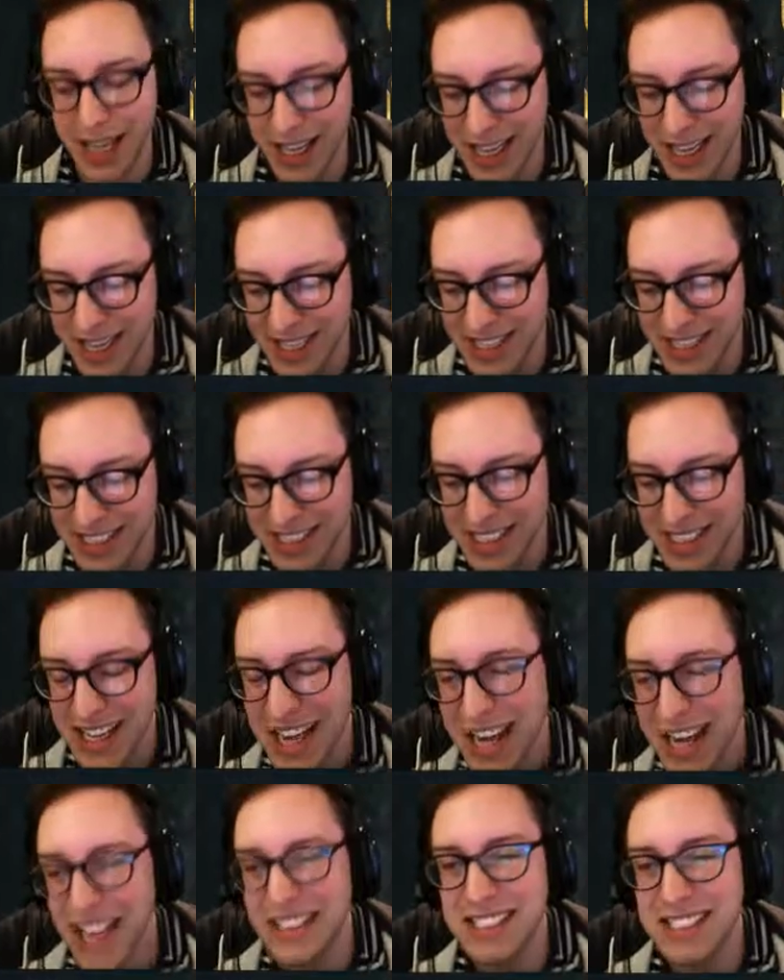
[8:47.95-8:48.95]

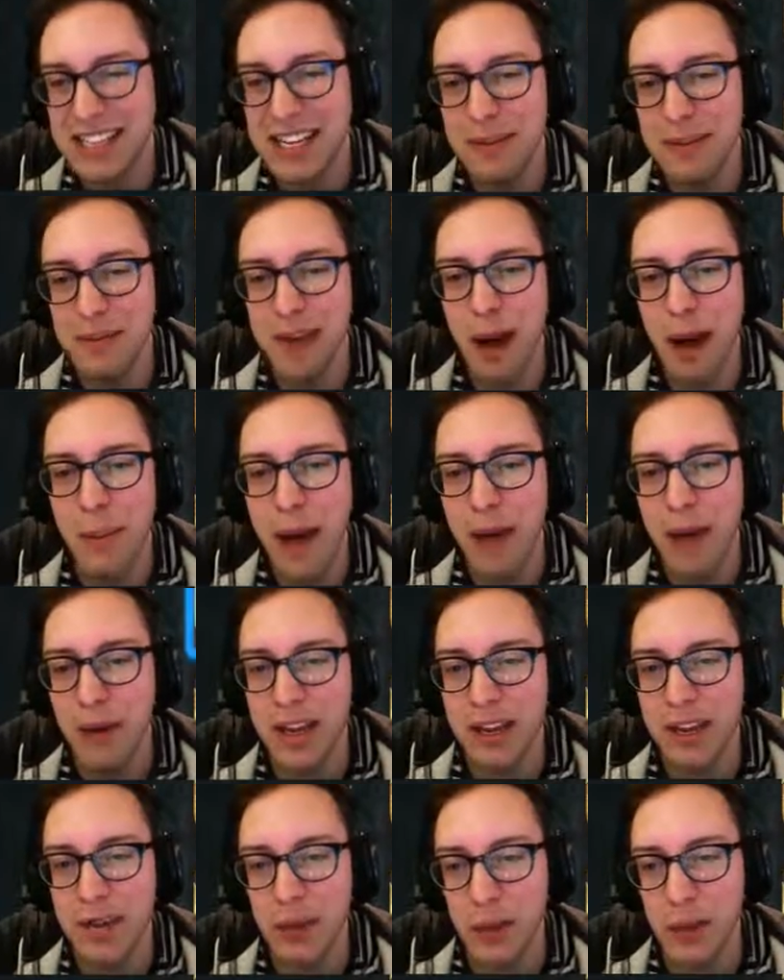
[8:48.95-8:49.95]
It seemed about
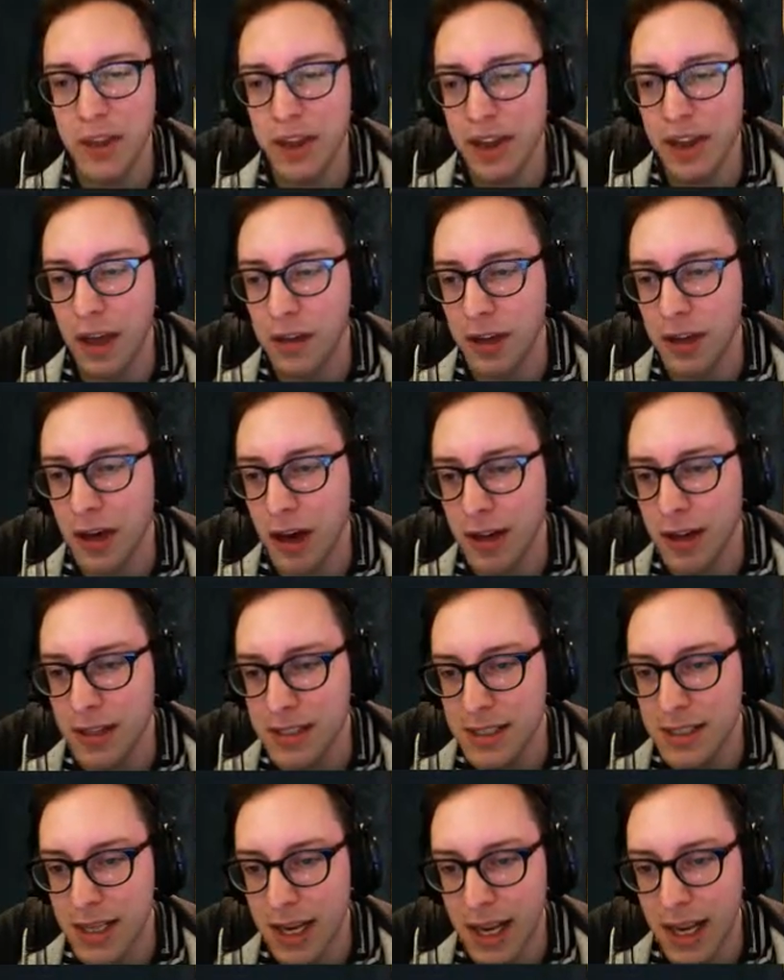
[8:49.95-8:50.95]
even with the other cards
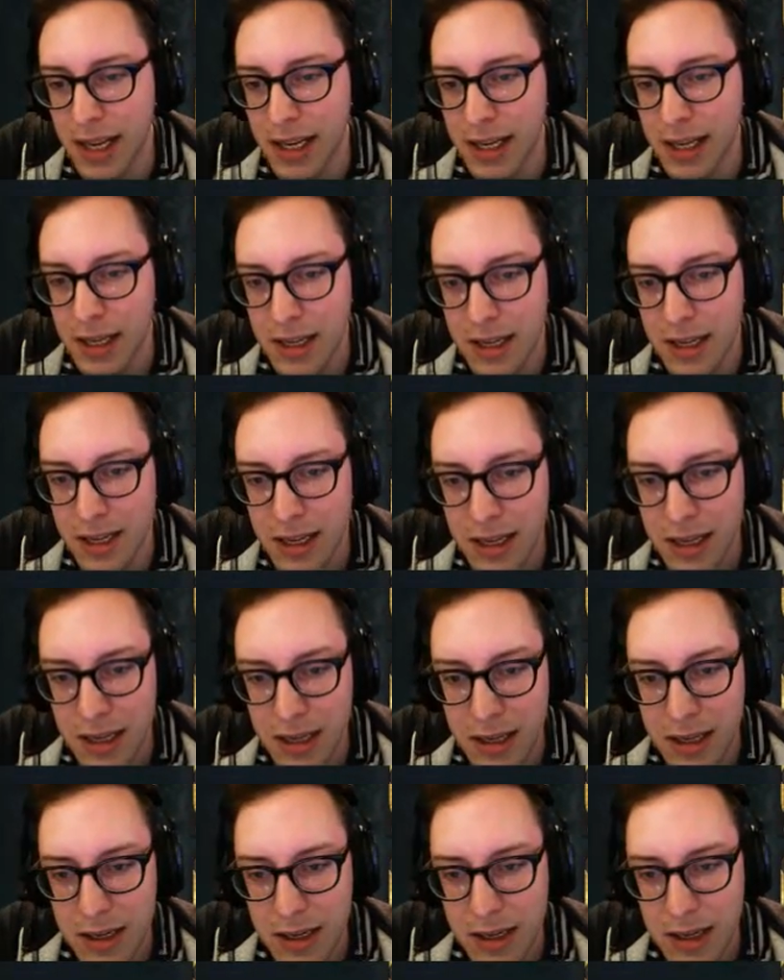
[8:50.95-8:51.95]
that I
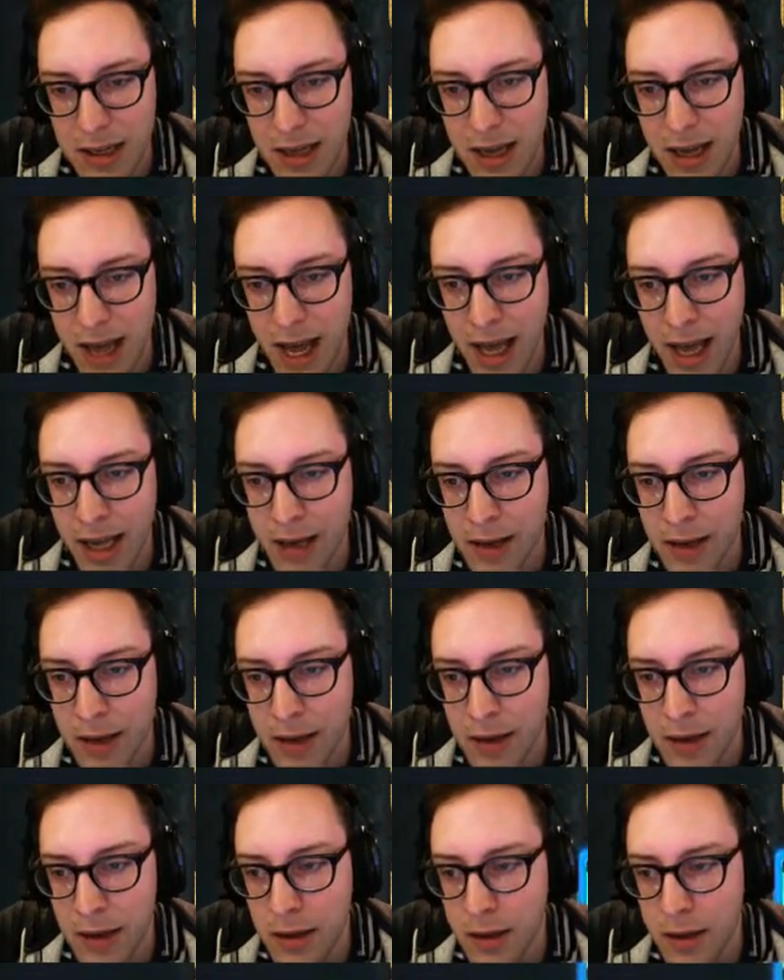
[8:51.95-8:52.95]
had
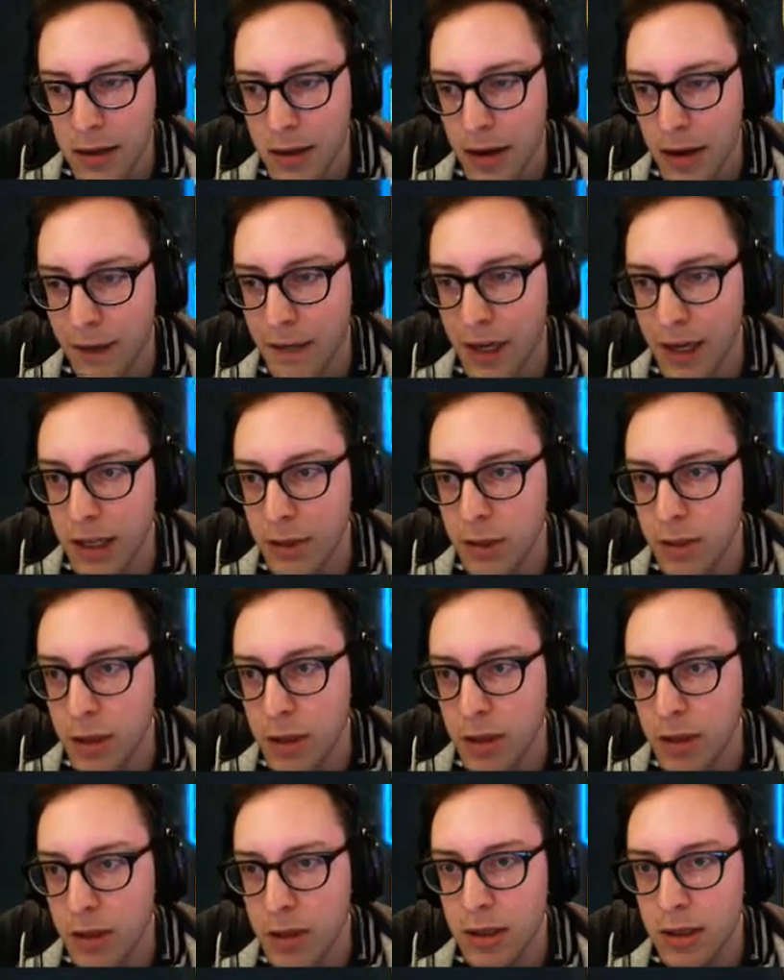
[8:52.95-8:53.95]
available.
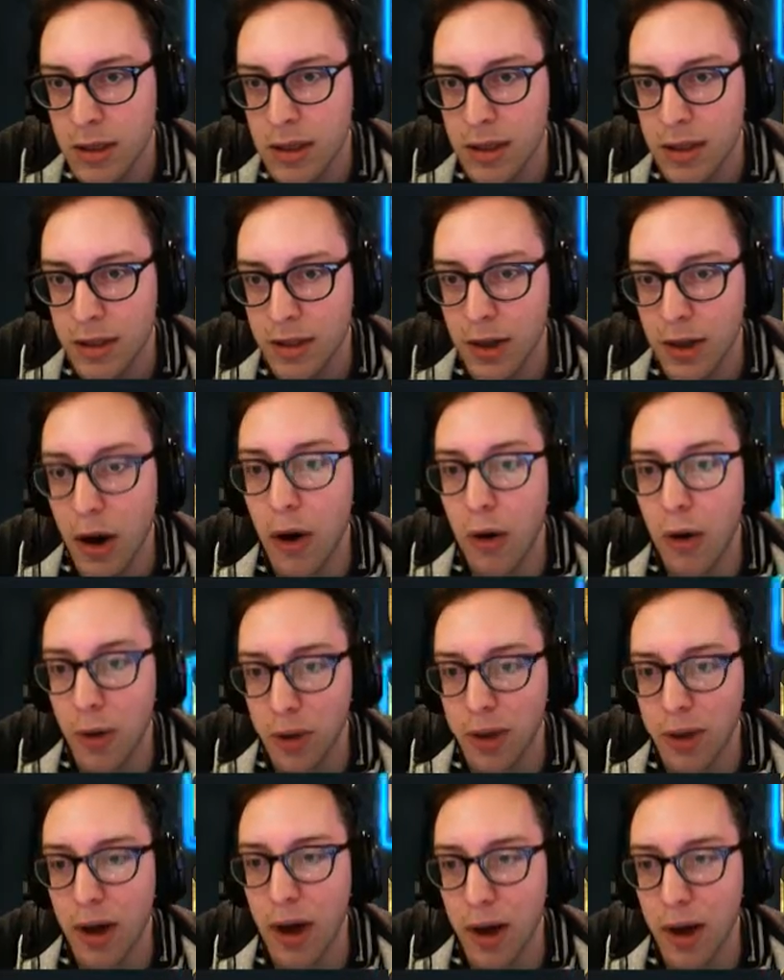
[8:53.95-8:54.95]
Though
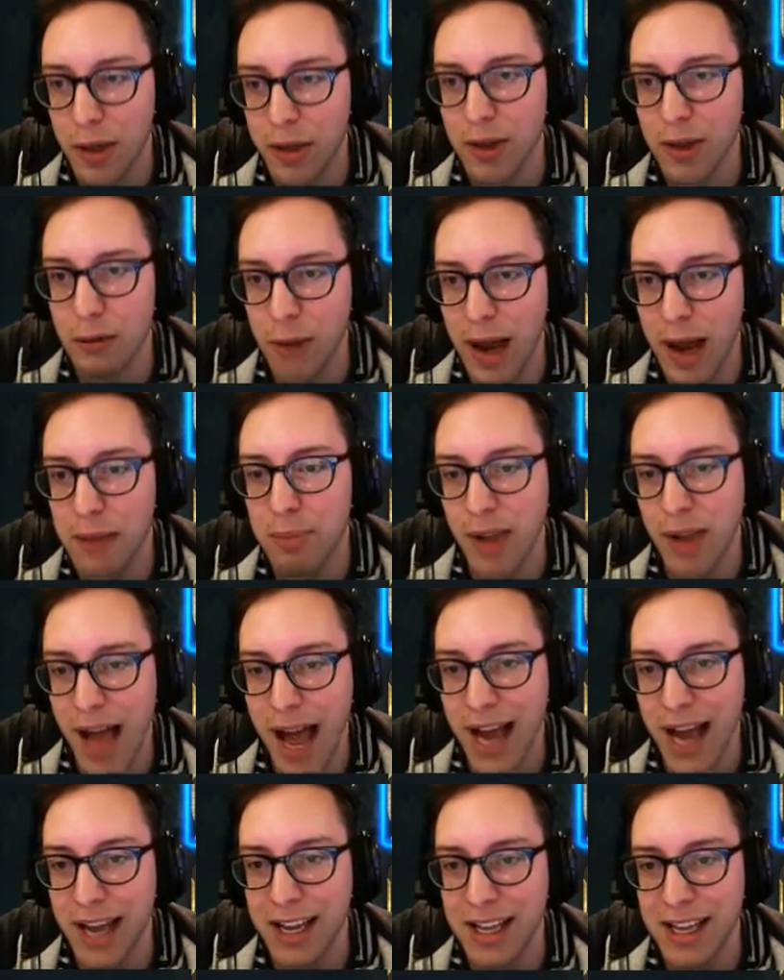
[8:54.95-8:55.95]
the
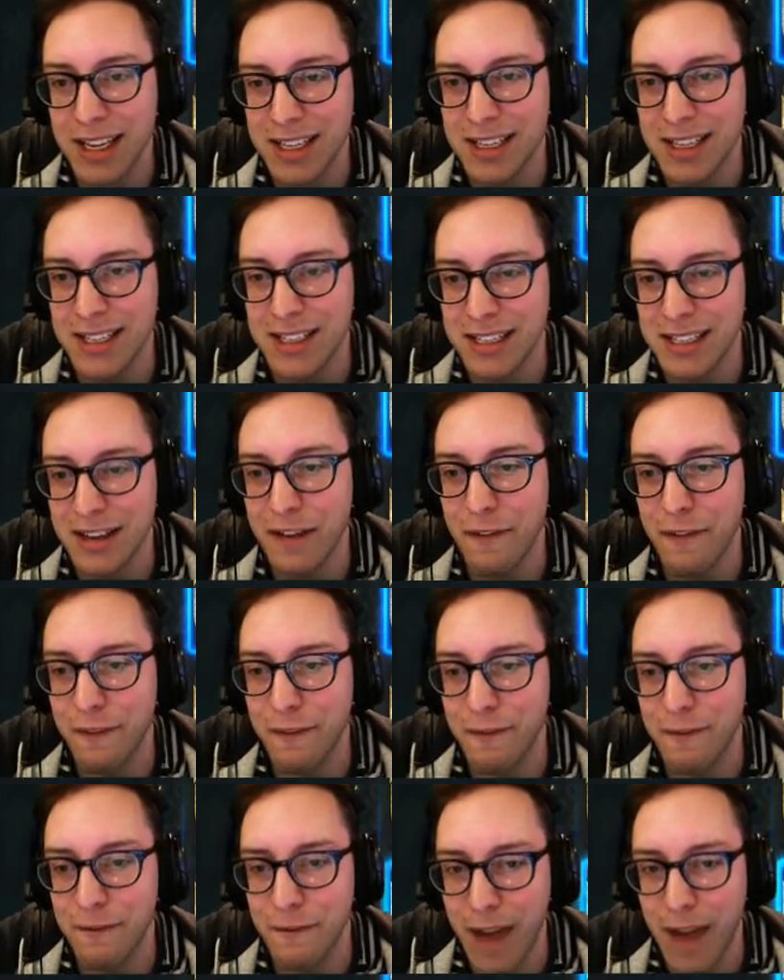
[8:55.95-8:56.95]
red-black is
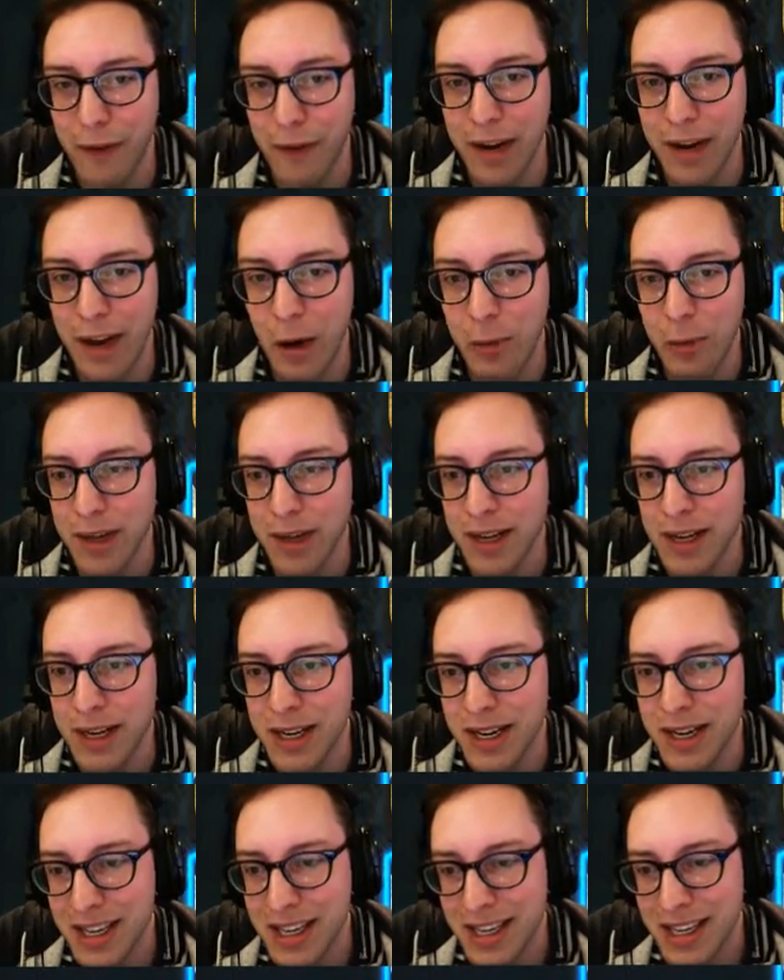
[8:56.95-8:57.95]
very open,
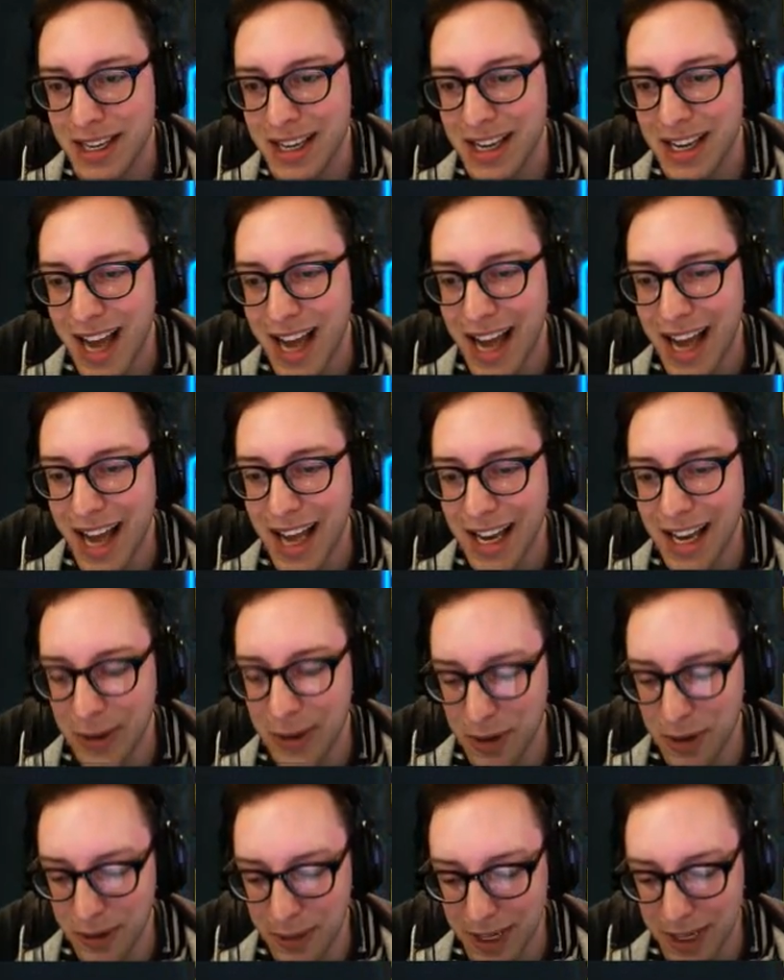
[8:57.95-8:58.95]
and it would
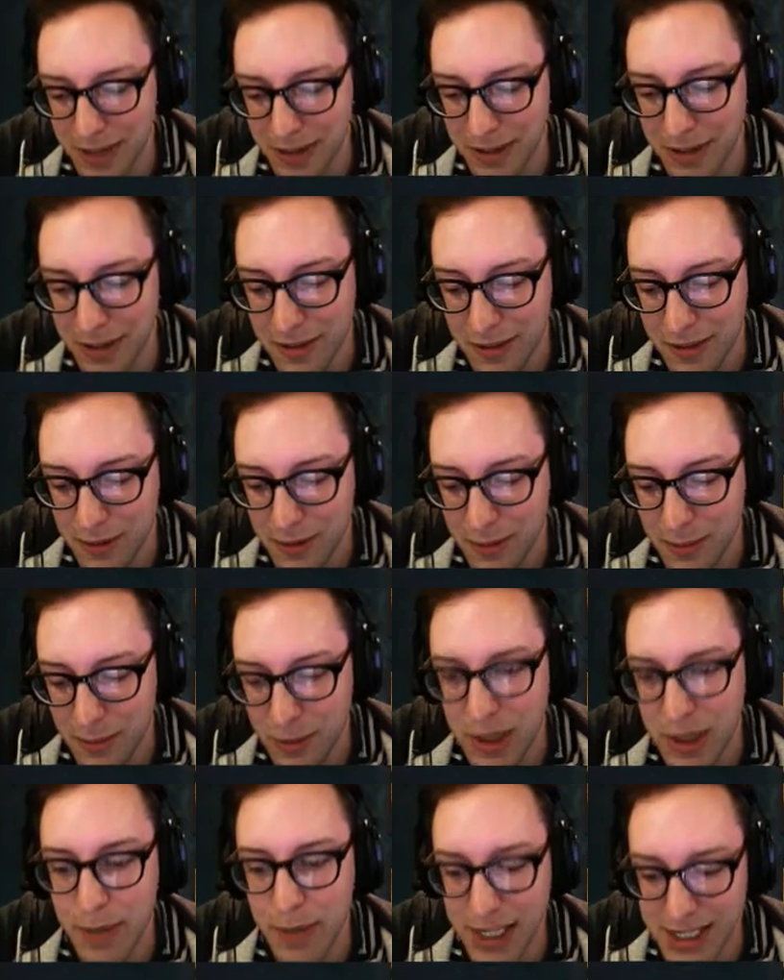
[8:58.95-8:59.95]
have been
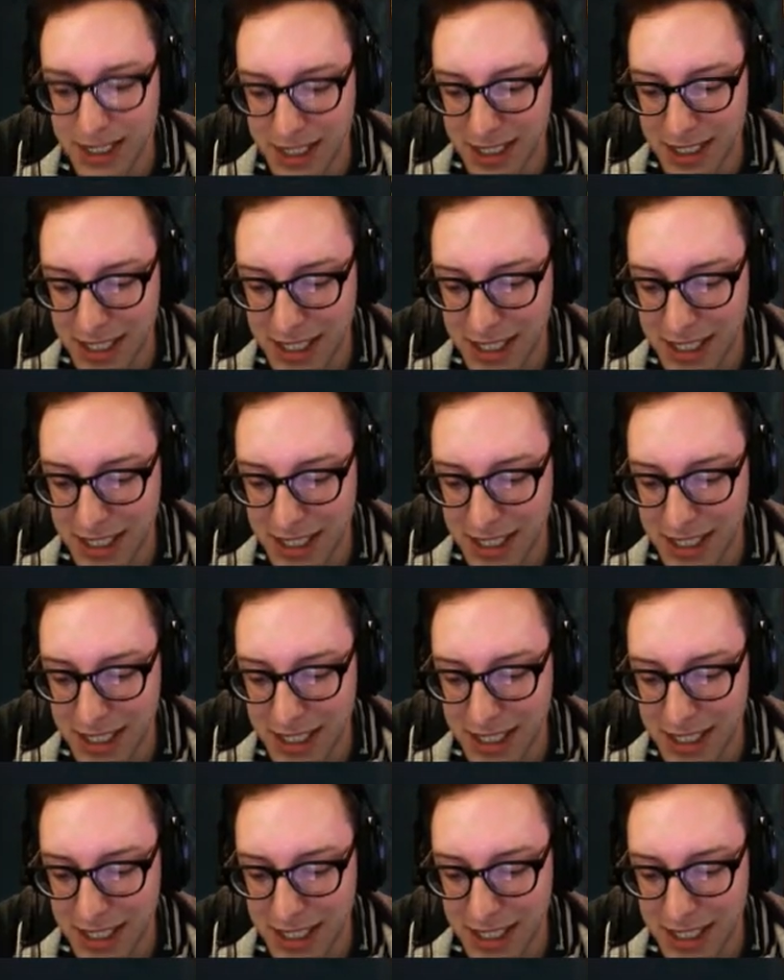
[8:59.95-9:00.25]
pretty busted.